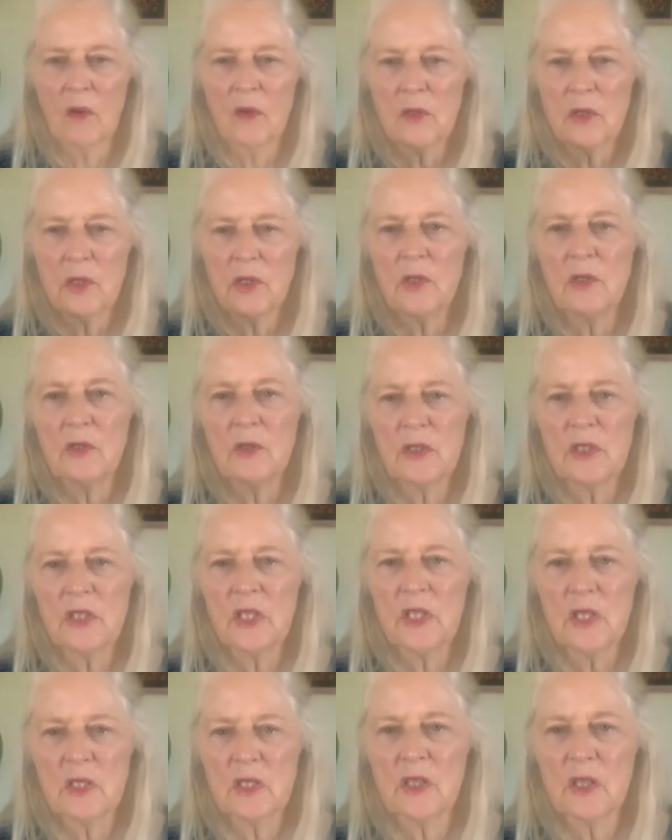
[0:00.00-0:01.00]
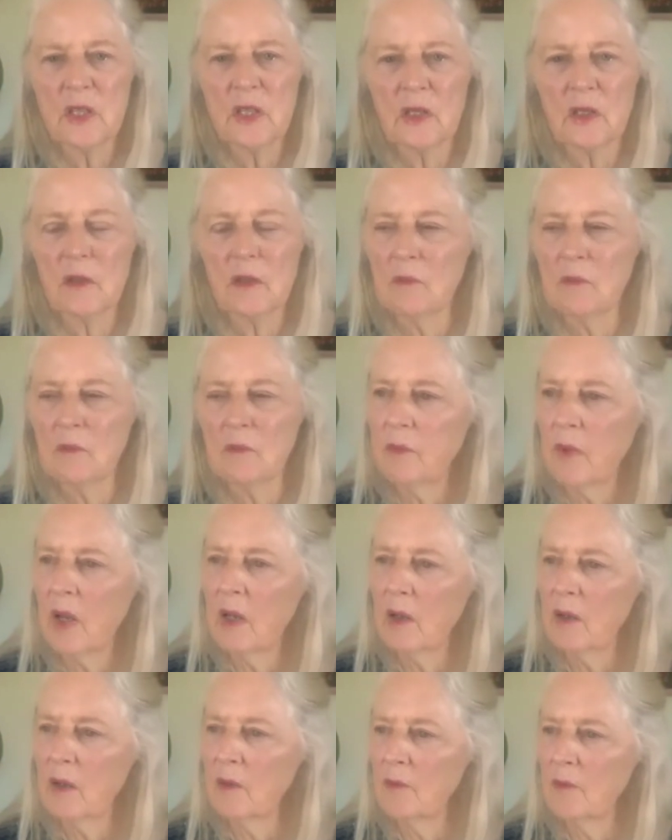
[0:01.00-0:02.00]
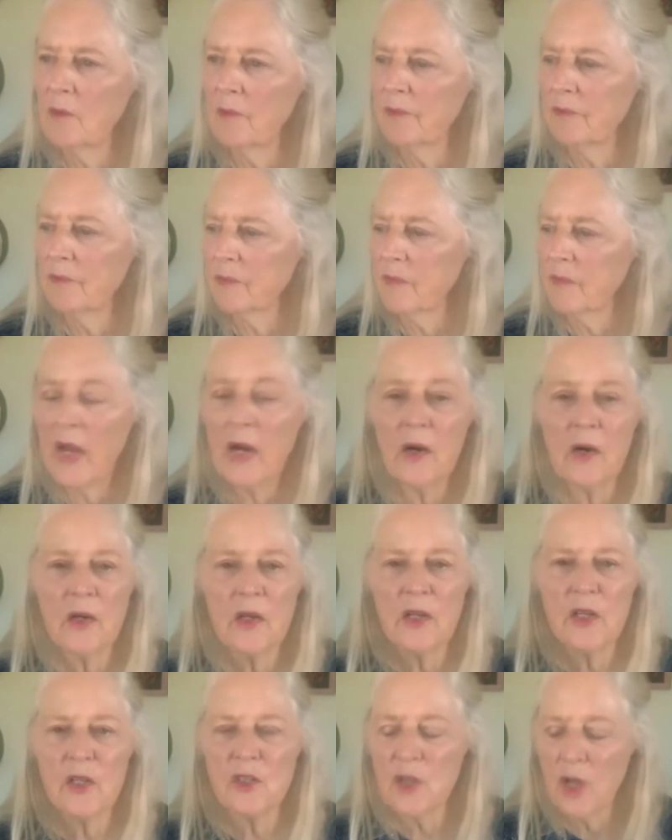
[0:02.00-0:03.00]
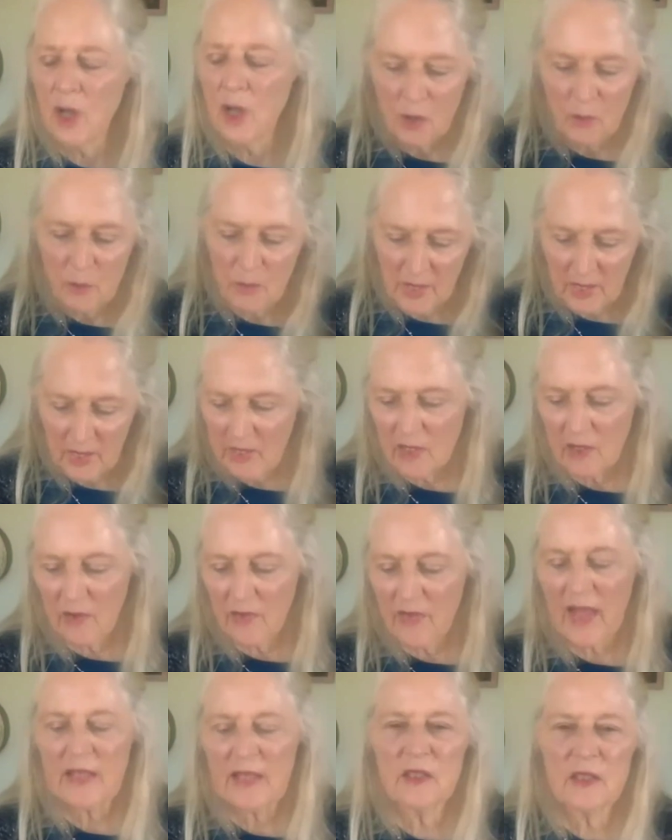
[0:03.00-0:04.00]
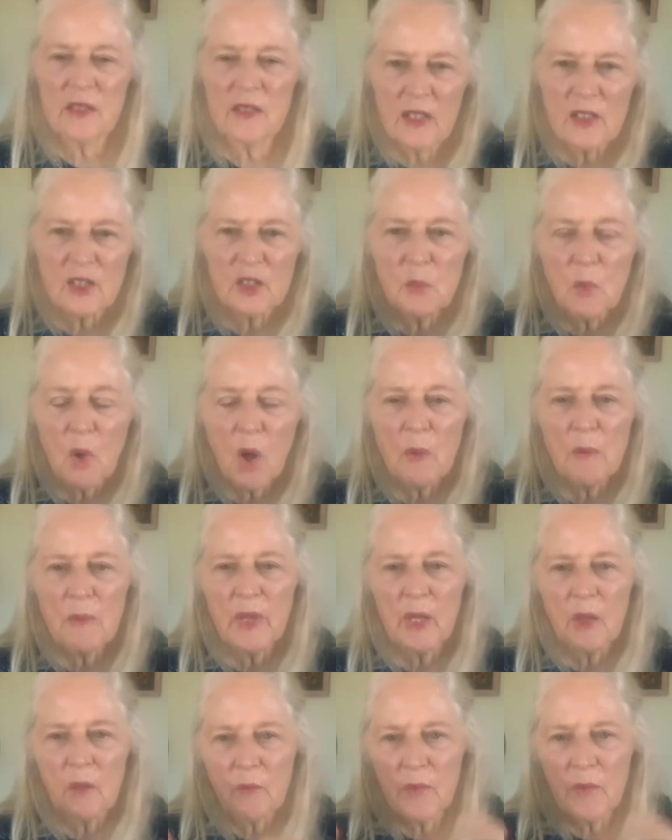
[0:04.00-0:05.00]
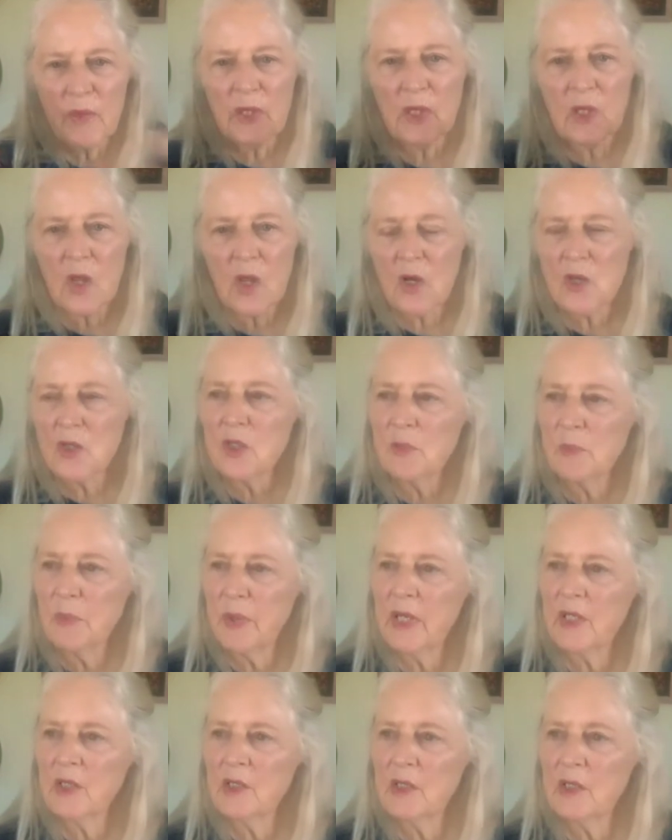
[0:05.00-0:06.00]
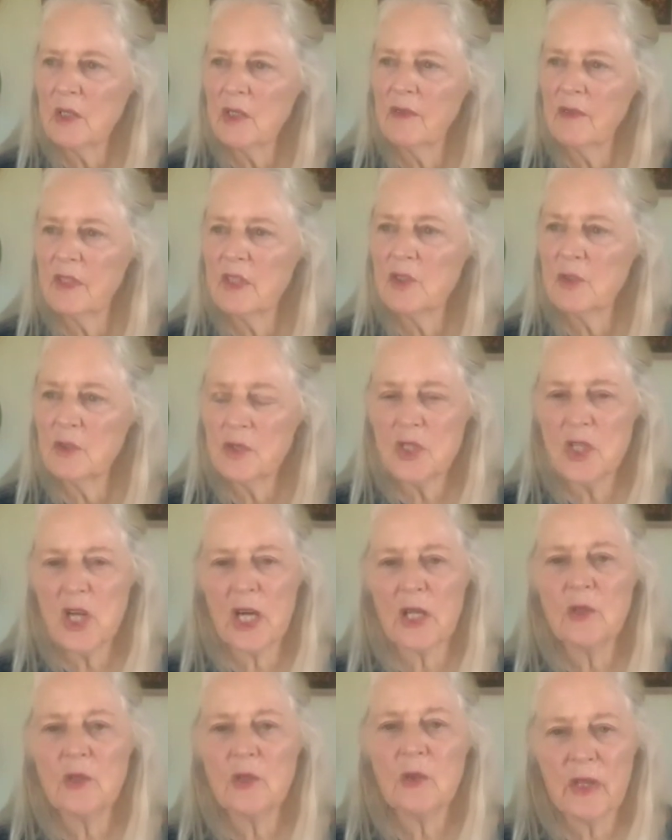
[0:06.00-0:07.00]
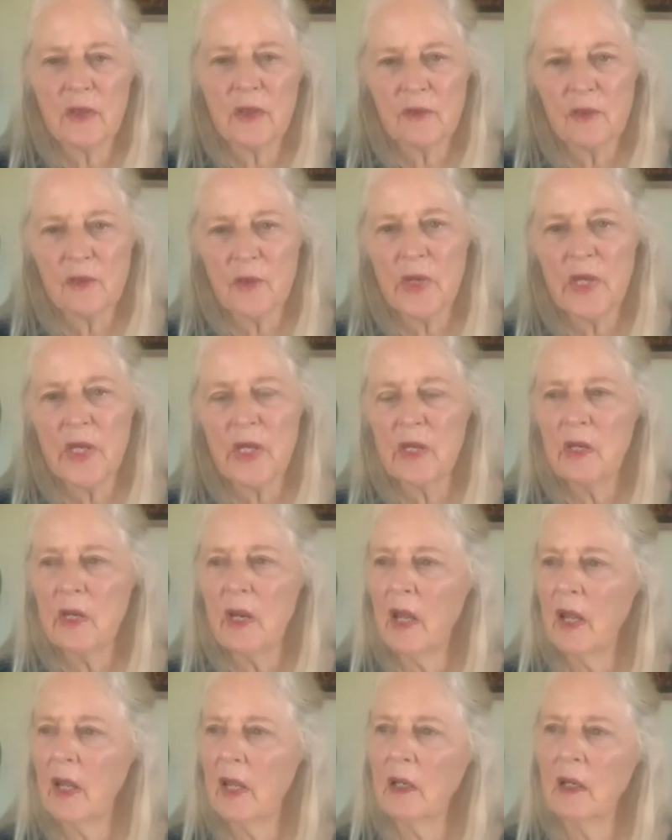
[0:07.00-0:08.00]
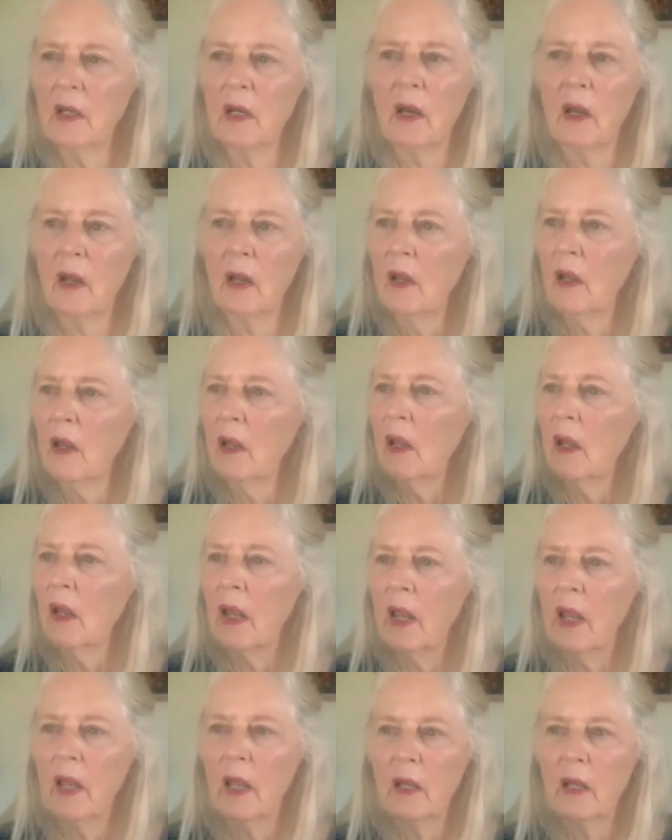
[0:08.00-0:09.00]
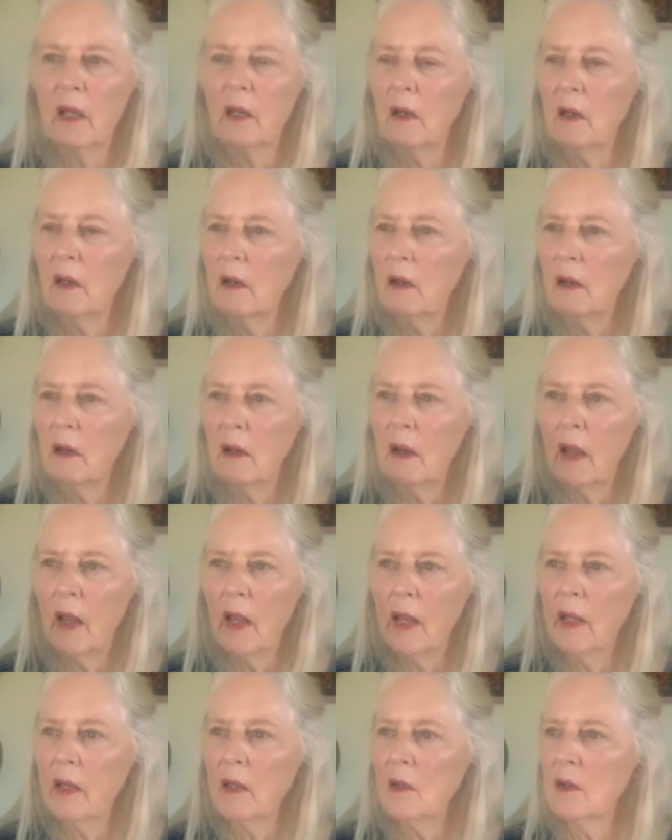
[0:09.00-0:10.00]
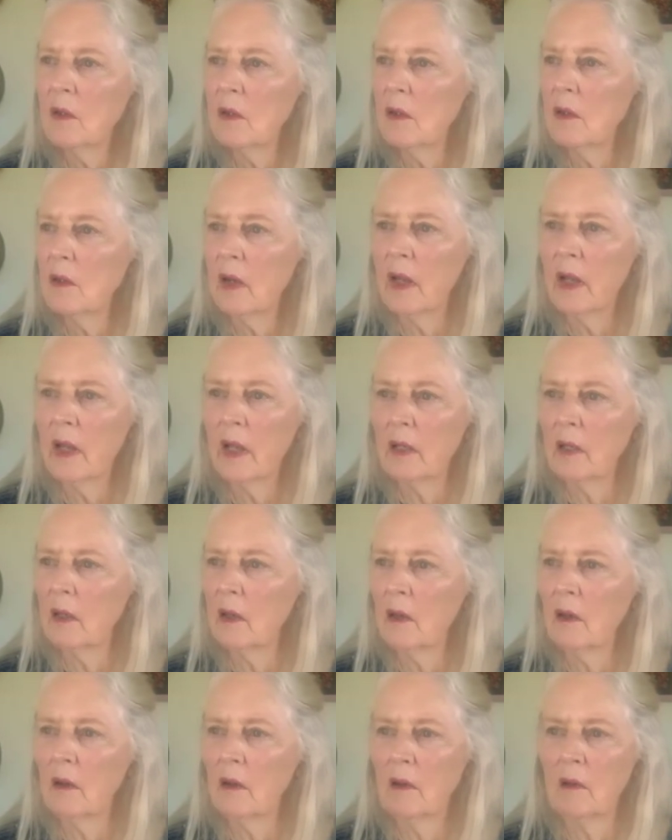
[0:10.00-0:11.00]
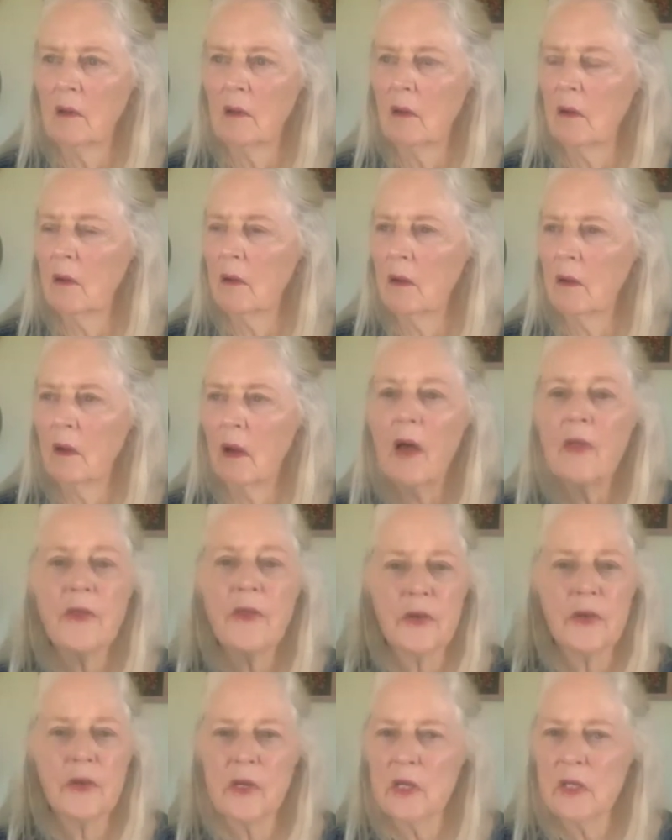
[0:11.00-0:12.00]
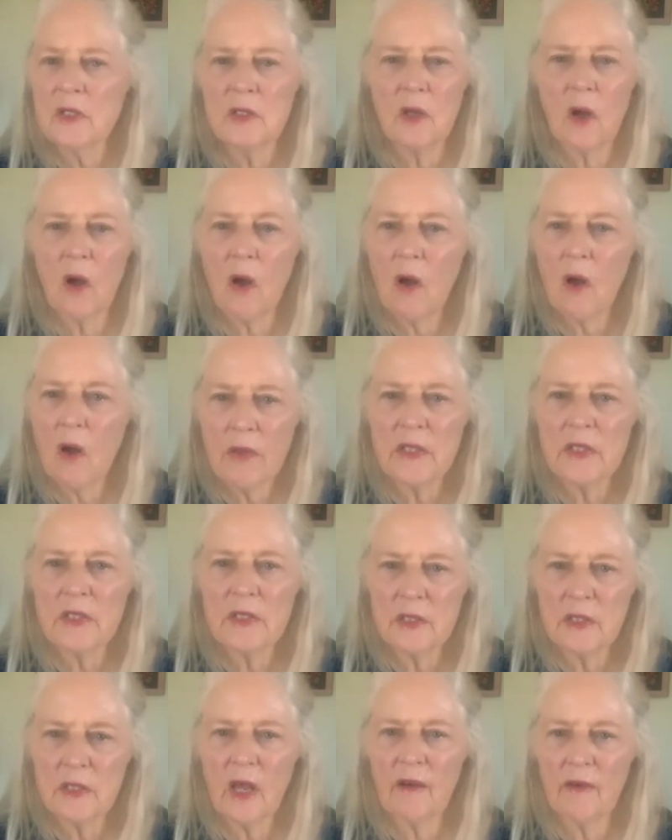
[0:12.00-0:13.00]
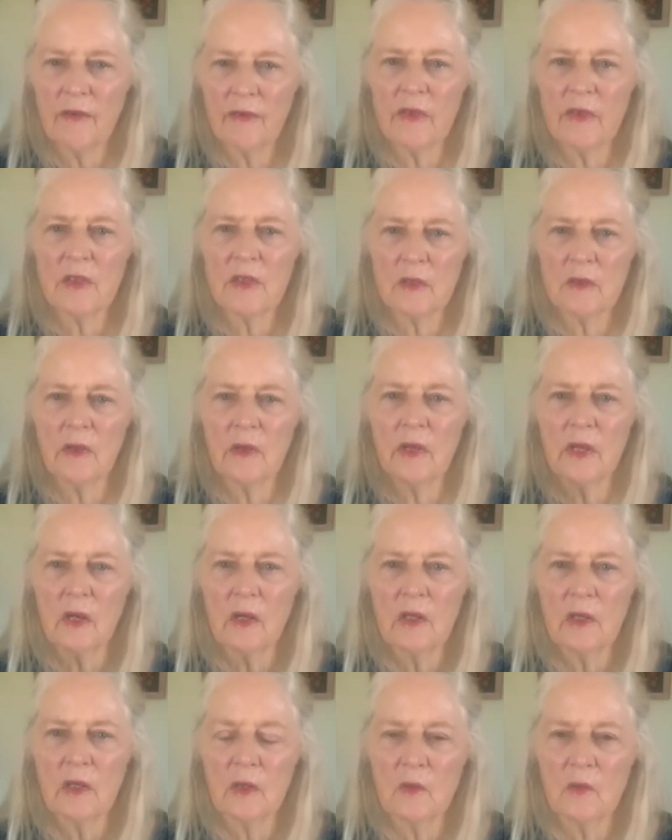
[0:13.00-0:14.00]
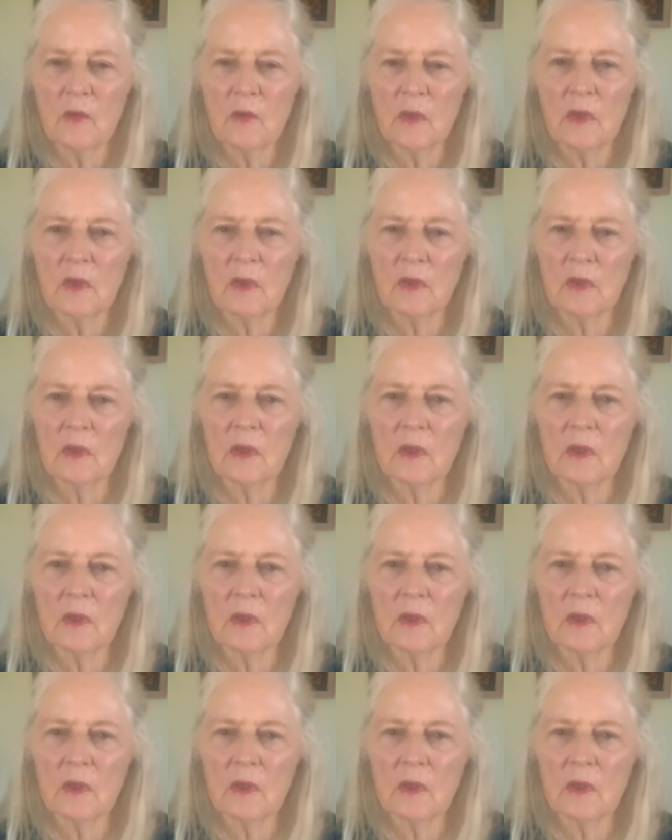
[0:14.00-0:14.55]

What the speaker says: to use seeds that are heritage, but that's a small bit. But the larger picture of this trajectory of greed and anger and otherness, all this stuff that's going on in the world.